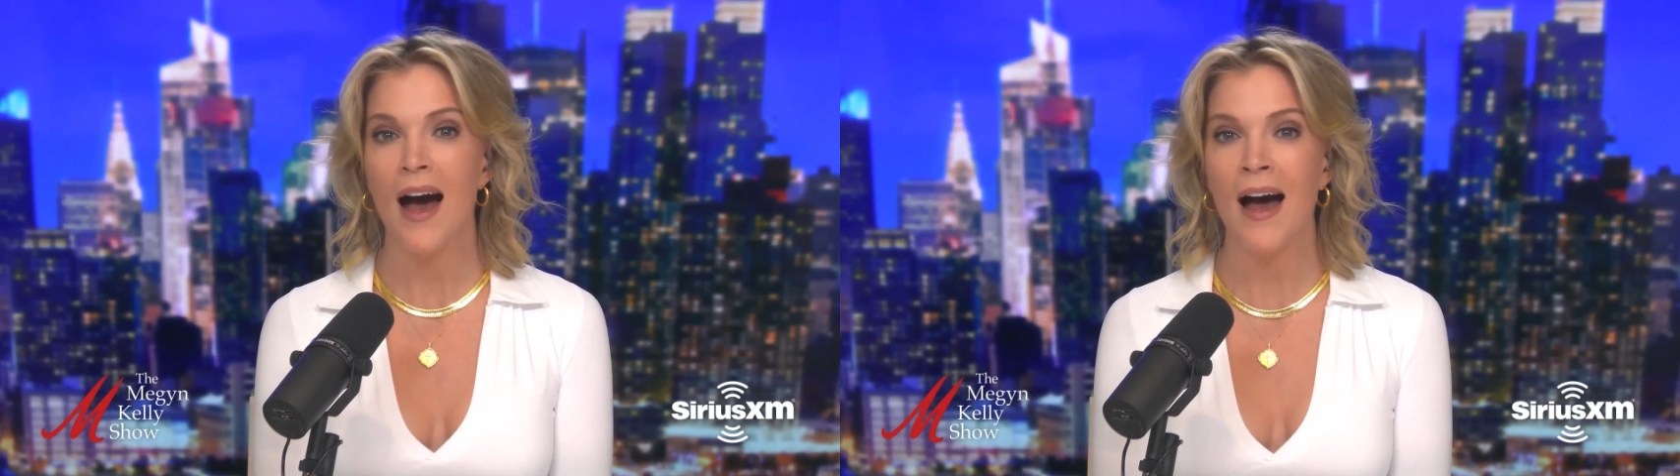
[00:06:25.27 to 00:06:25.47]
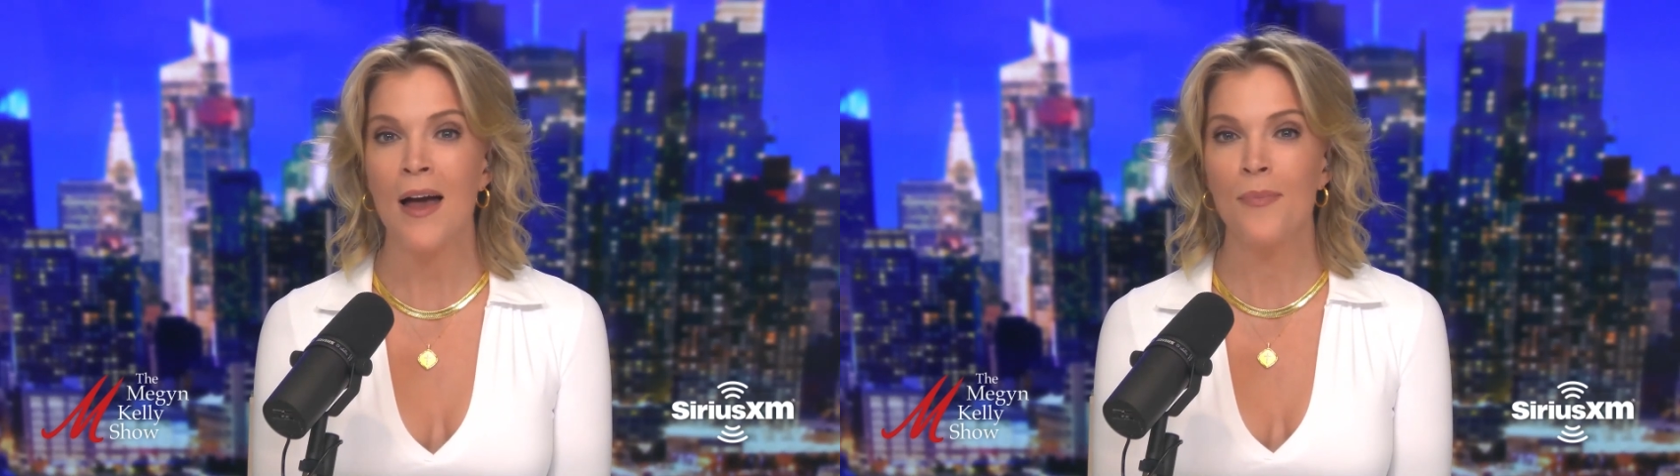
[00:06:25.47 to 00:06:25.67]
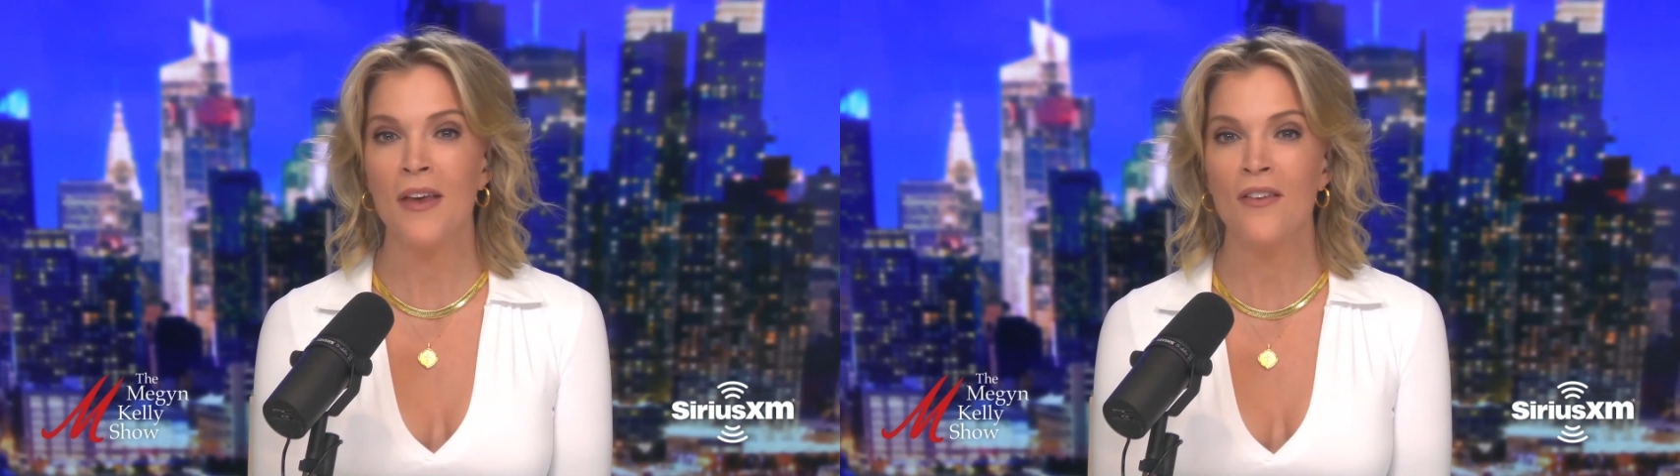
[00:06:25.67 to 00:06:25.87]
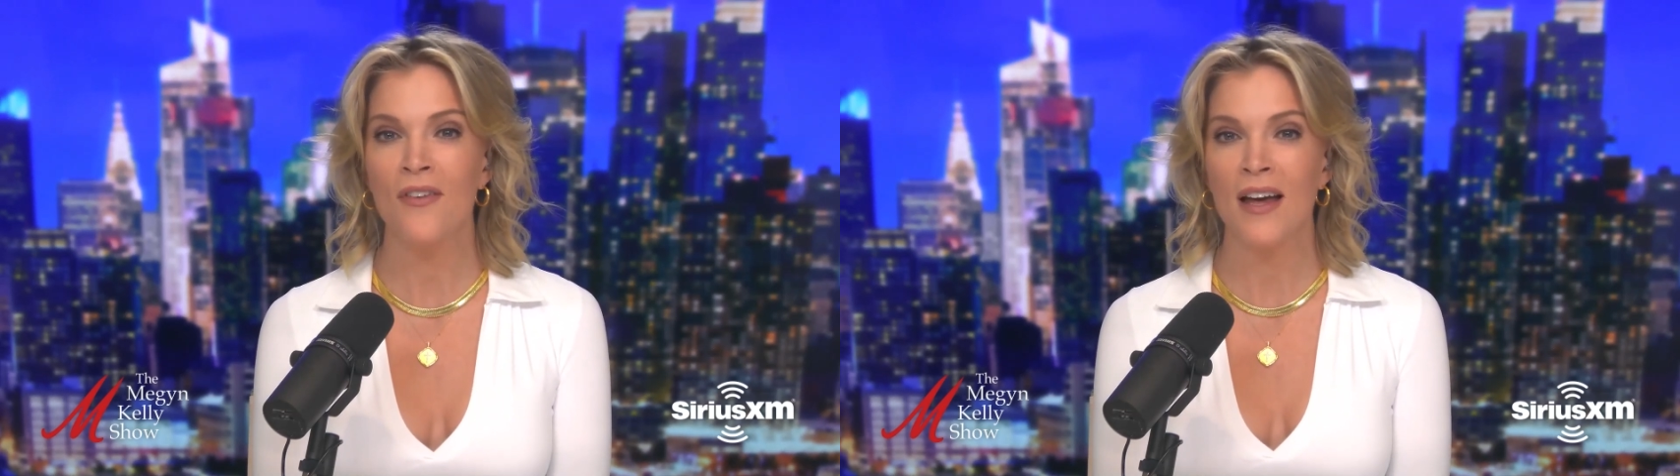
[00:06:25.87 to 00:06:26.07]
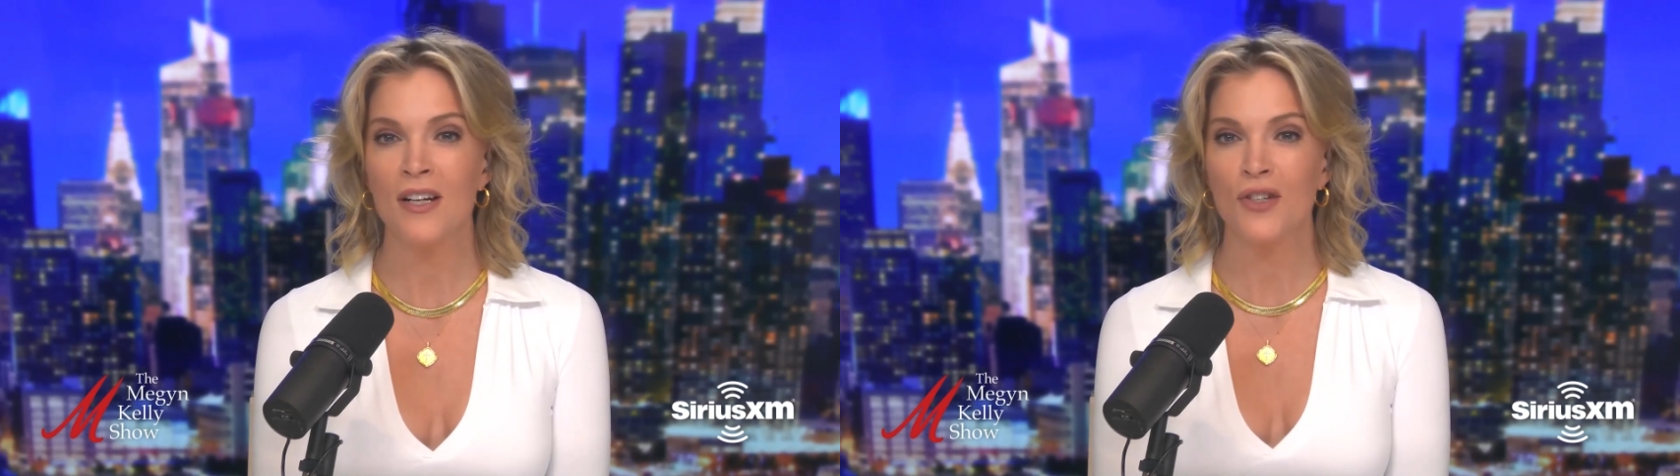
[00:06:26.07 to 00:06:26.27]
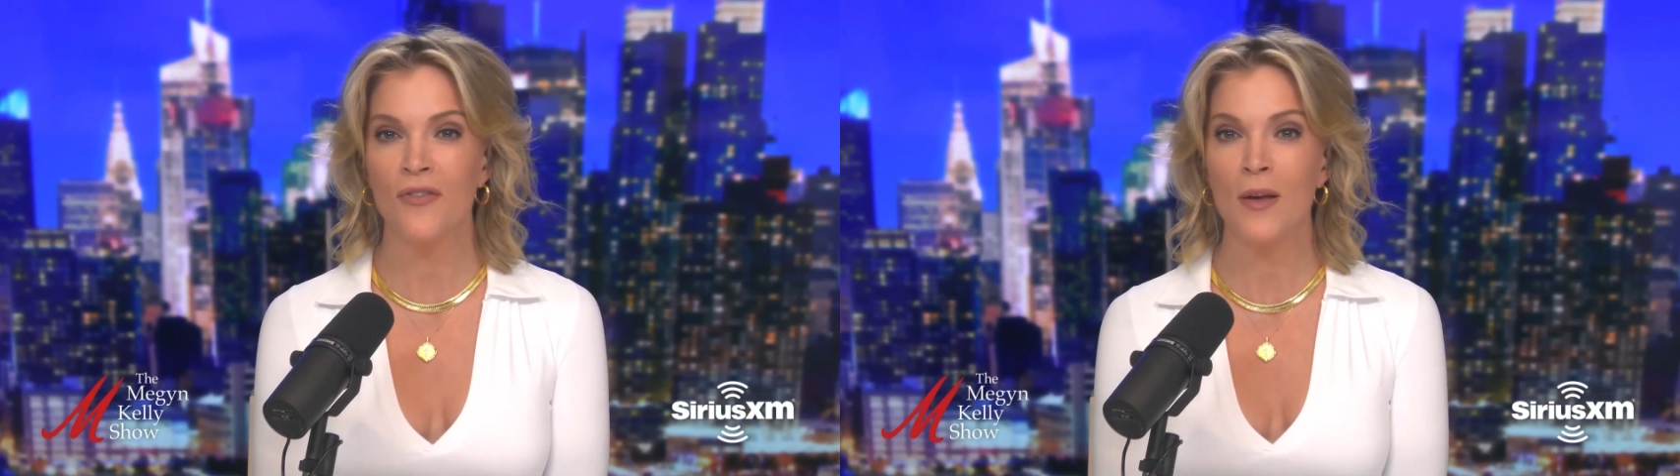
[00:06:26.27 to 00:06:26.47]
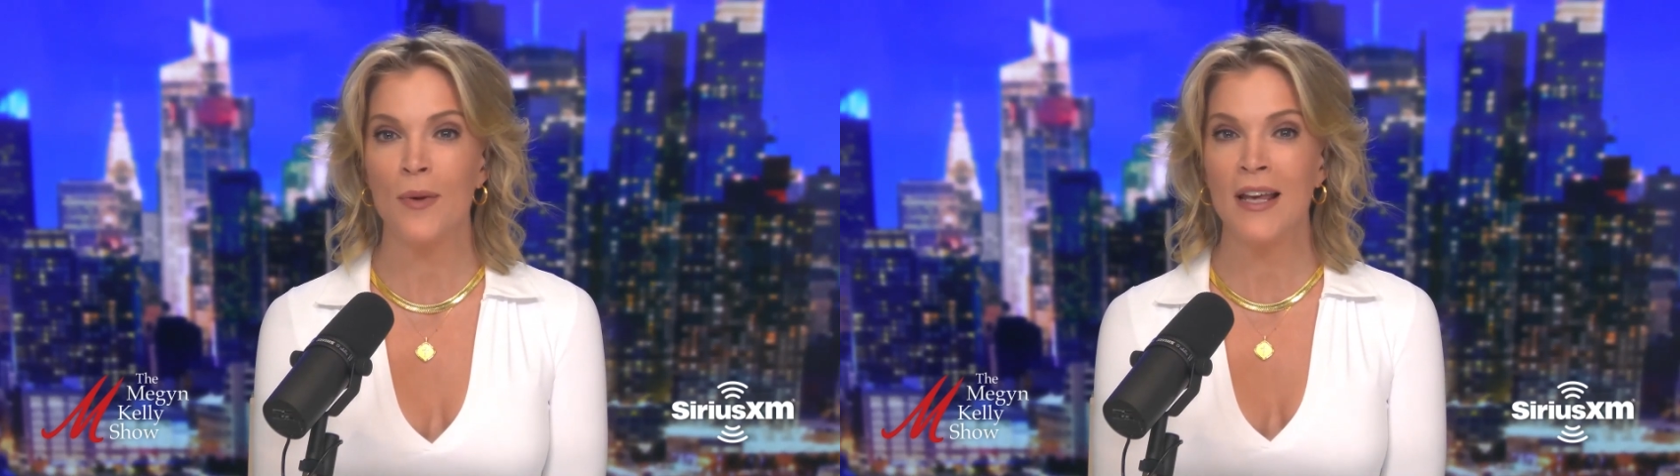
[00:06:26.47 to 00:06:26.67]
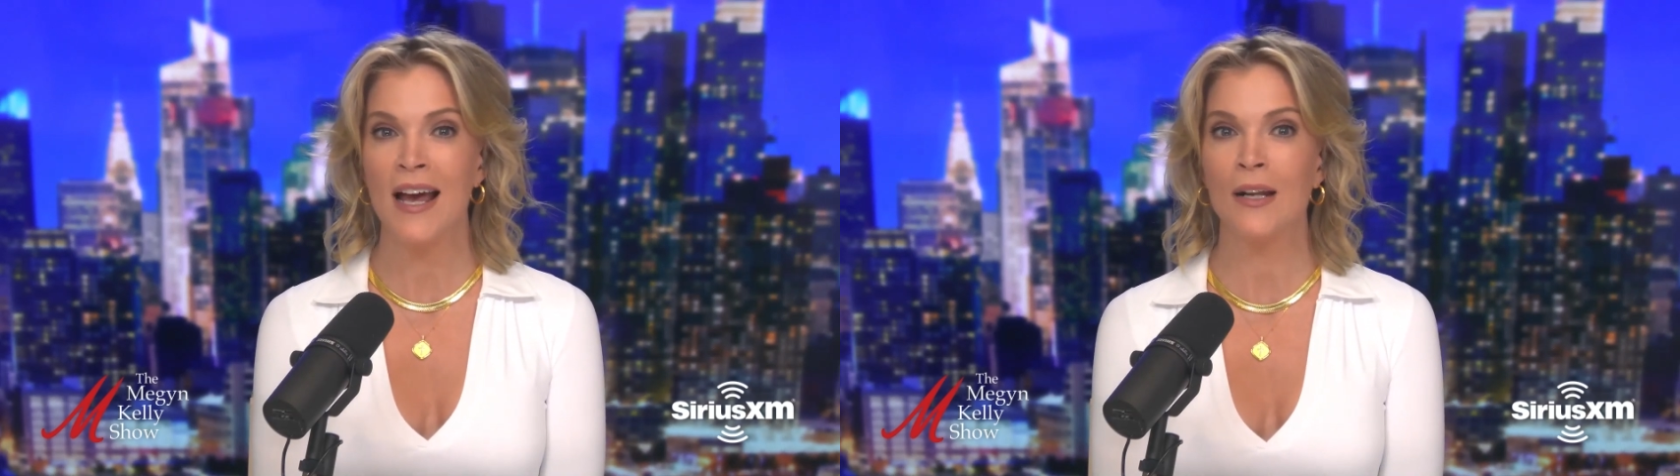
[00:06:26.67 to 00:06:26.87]
IP Vanish
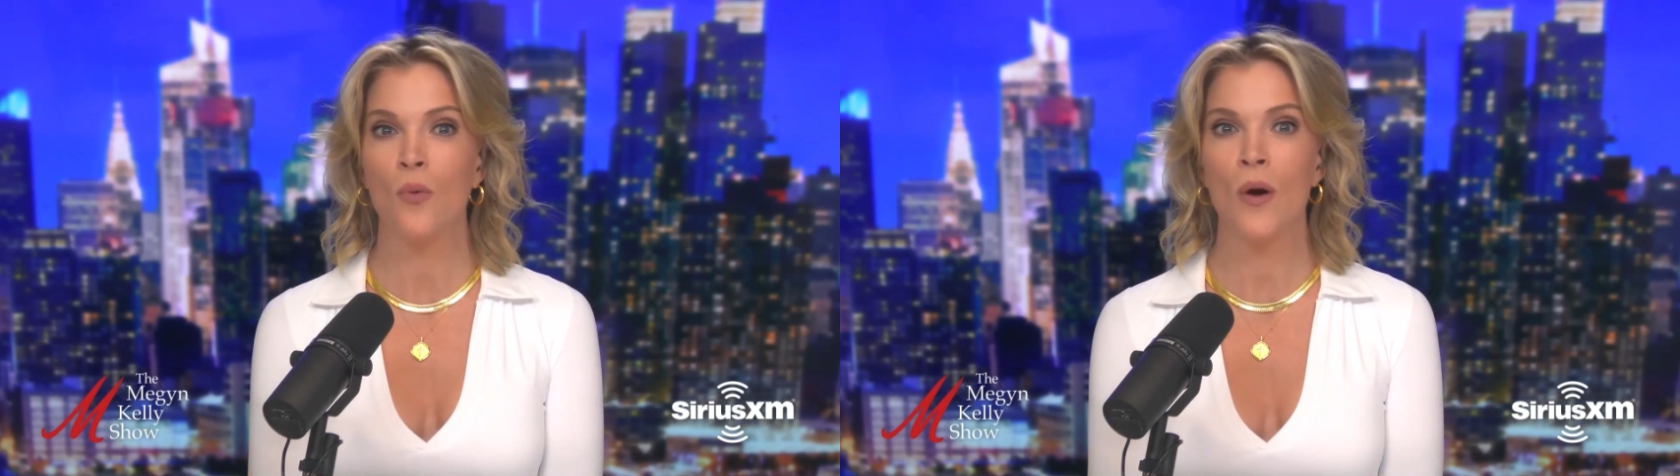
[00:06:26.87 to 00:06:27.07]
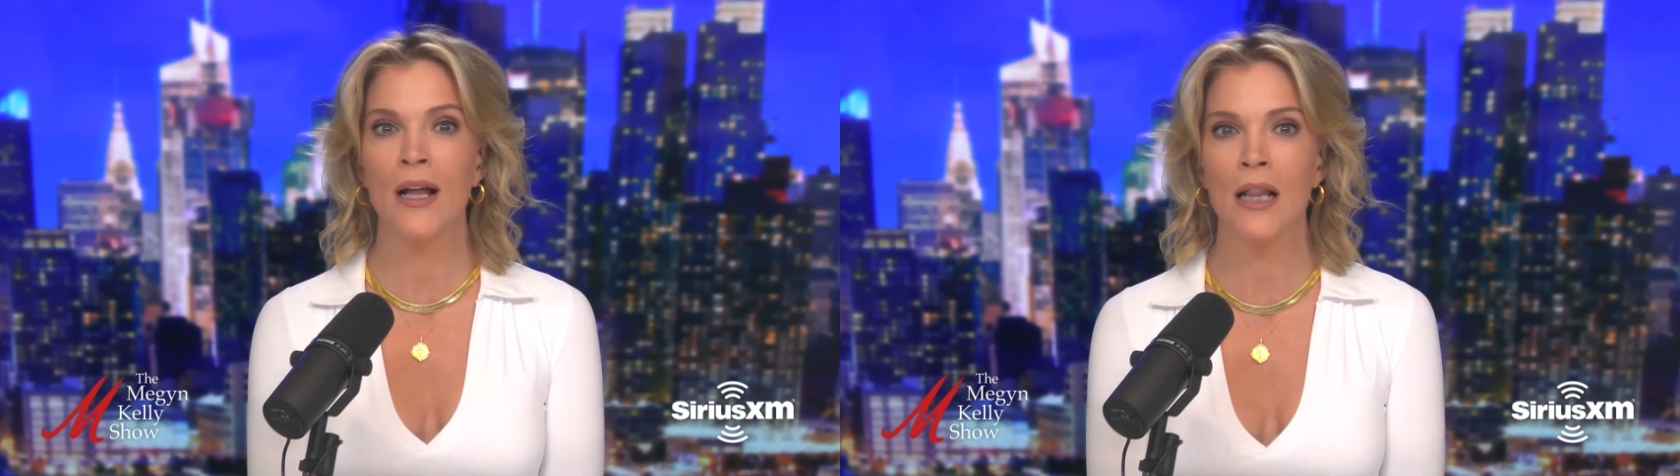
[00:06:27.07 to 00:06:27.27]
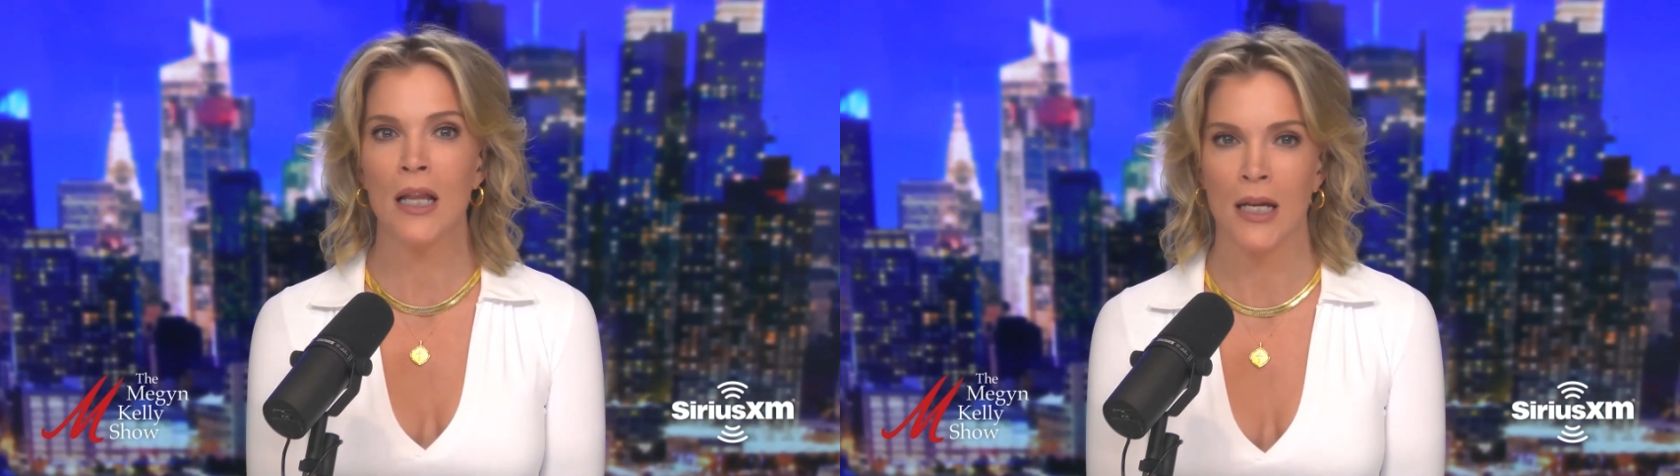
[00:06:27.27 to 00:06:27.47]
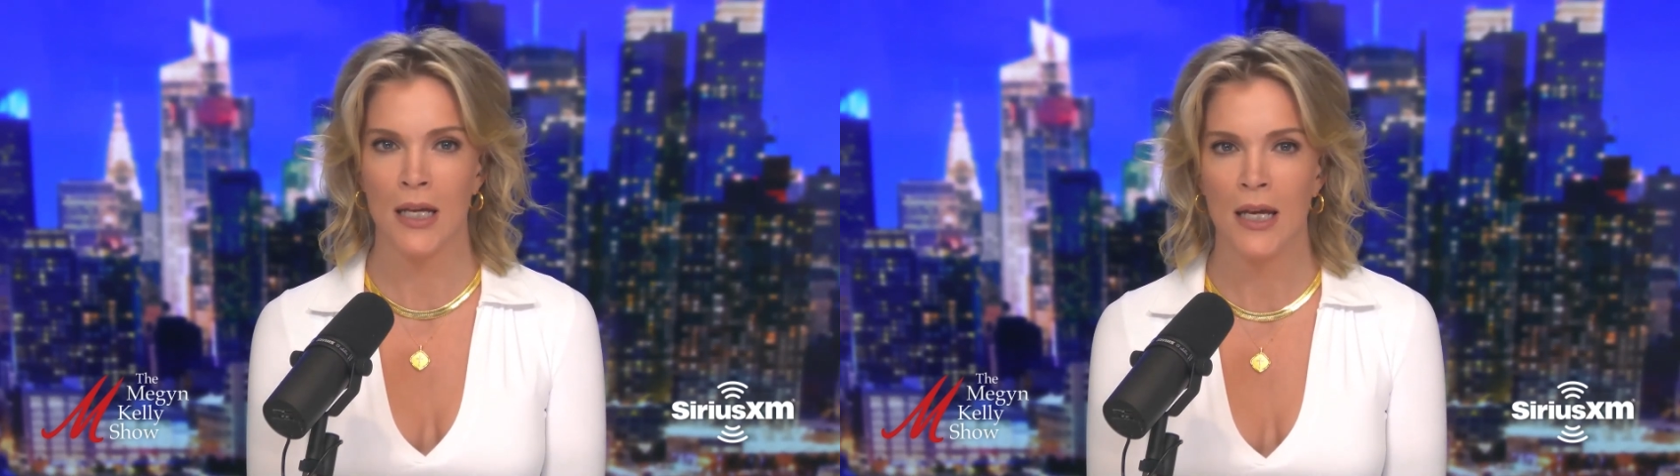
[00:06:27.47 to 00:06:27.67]
VPN will.